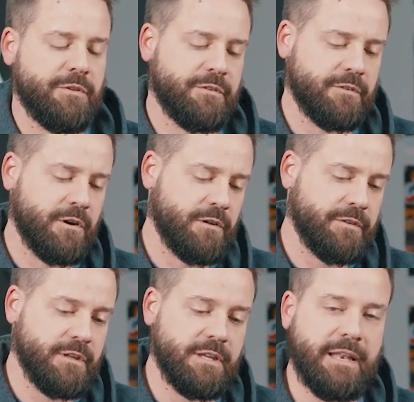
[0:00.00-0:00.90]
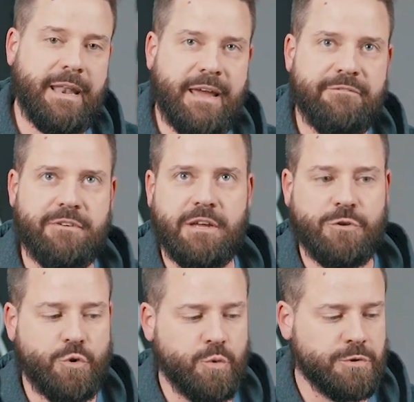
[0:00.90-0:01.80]
This is called the Knife
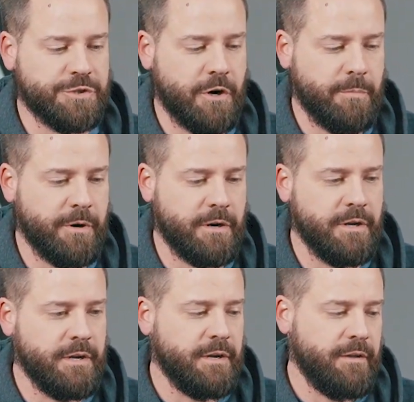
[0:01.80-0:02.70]
and Tool Sharpener.